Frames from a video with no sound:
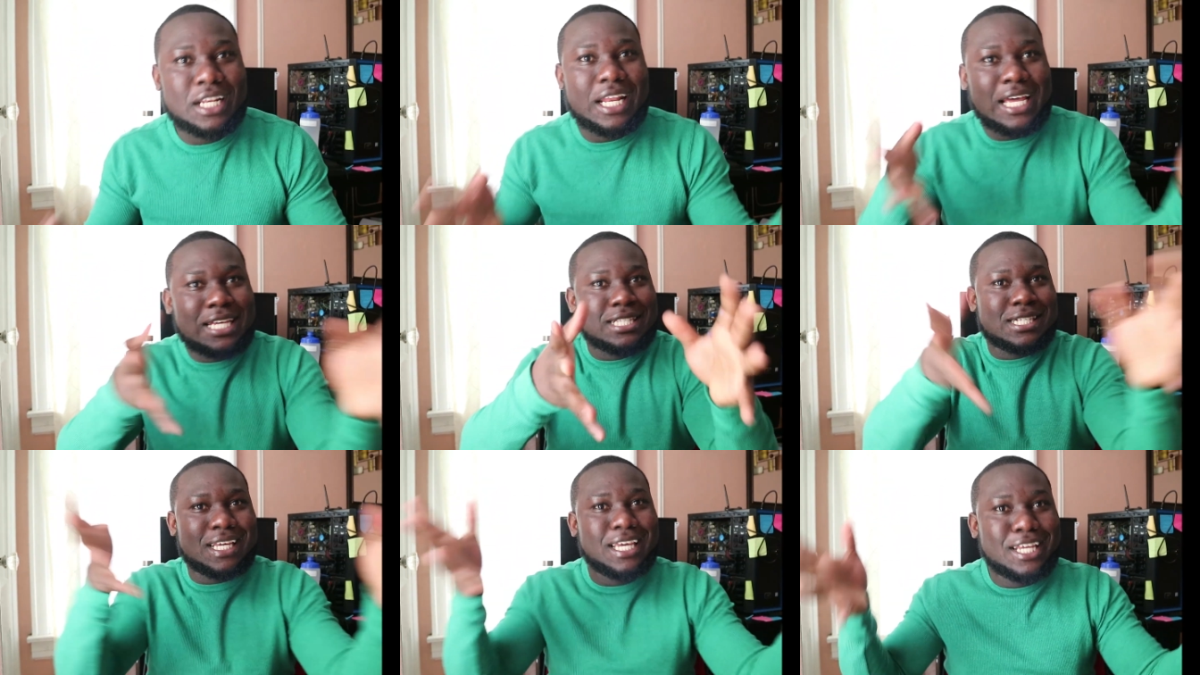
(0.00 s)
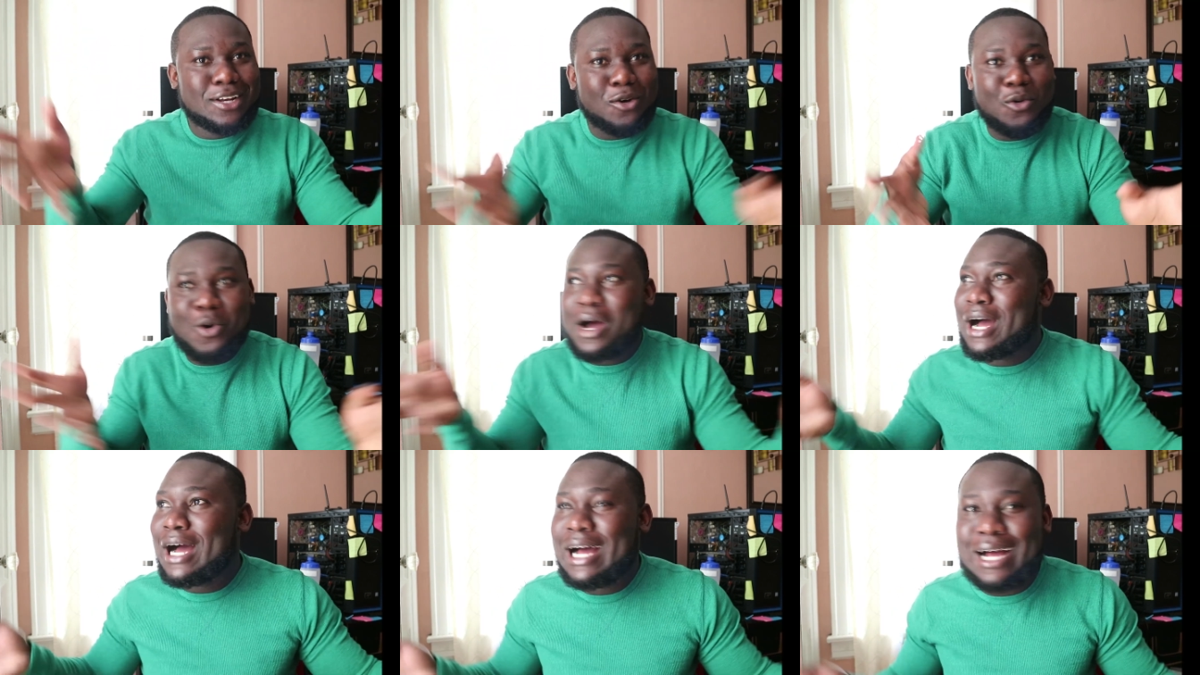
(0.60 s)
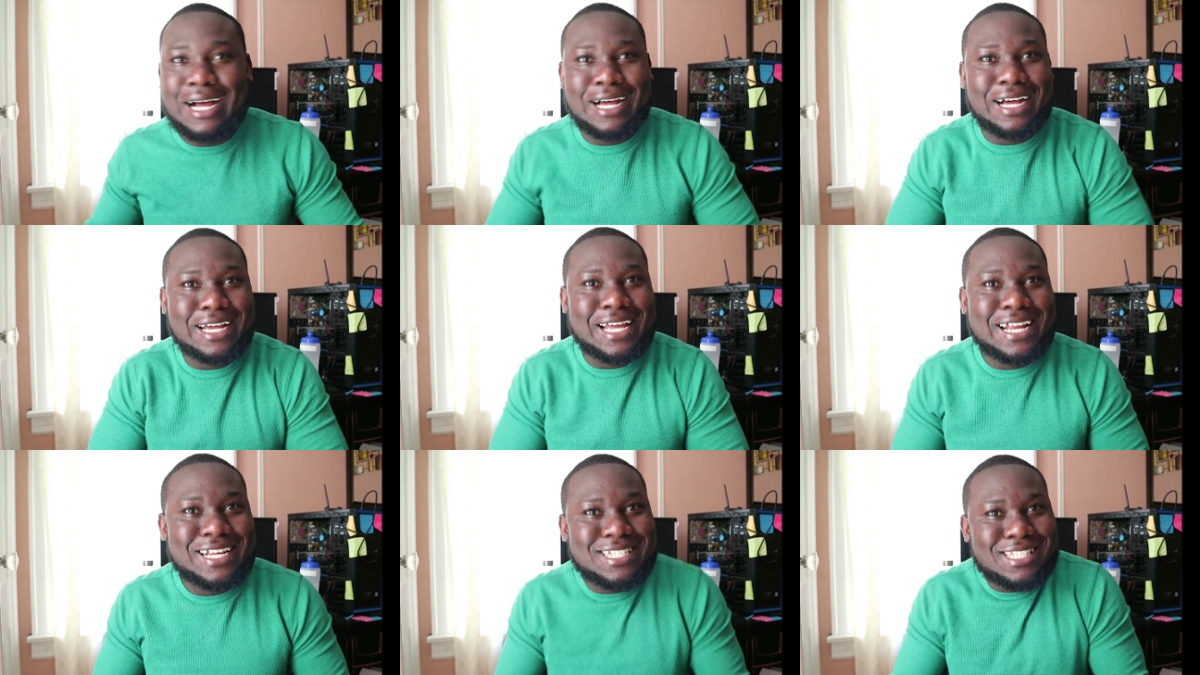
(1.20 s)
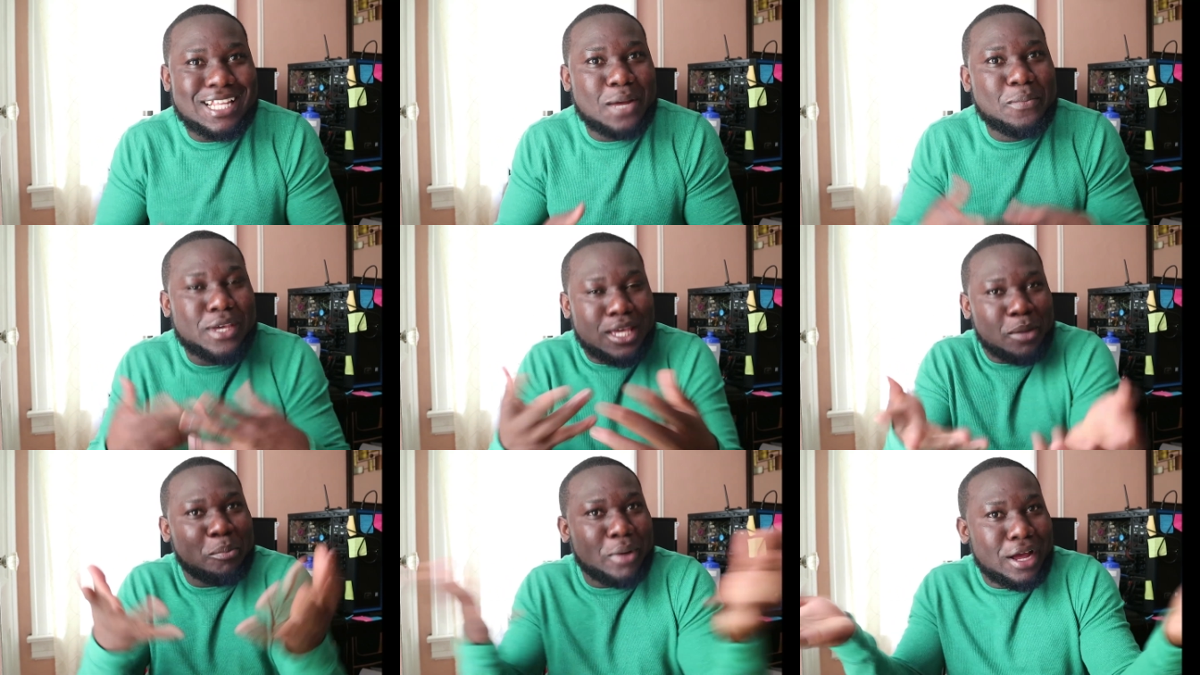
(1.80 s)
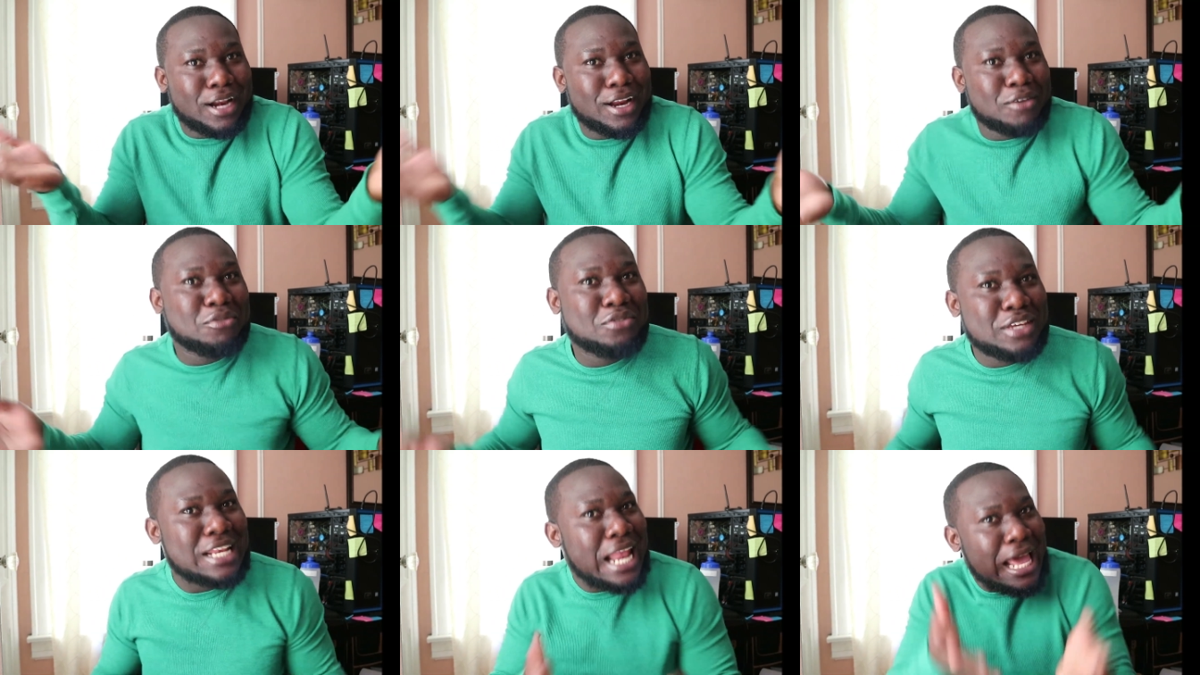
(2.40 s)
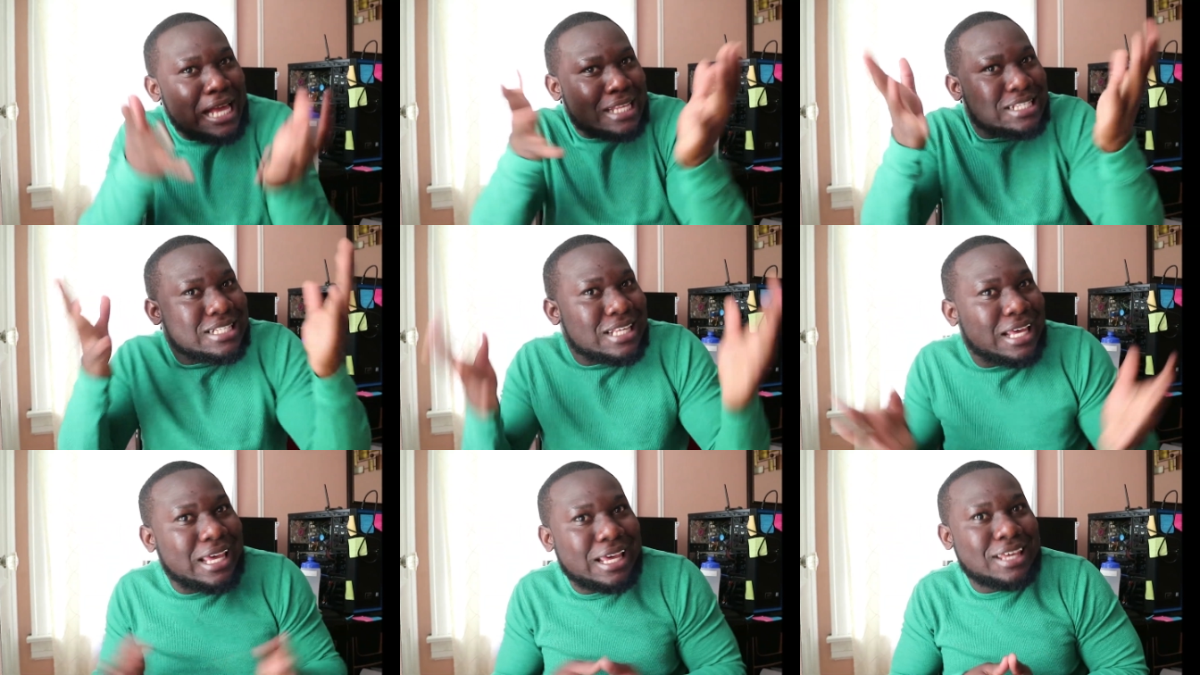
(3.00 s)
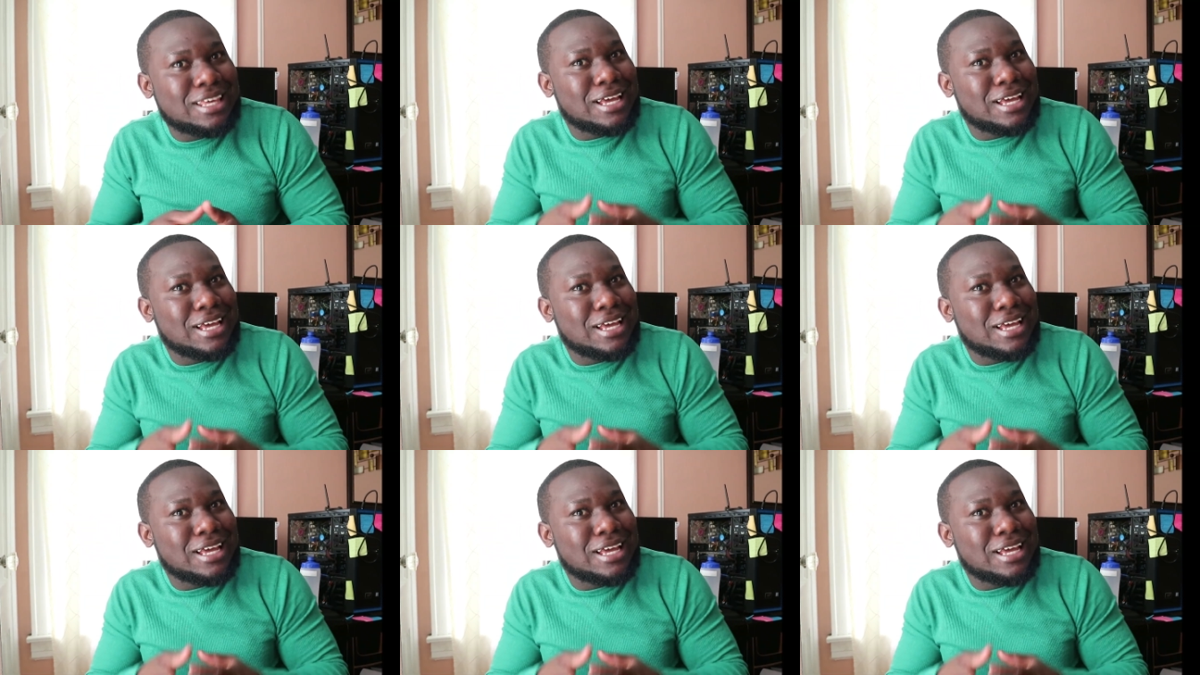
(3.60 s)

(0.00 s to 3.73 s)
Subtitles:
like, say, you know, I understand, make your partner feel like, say,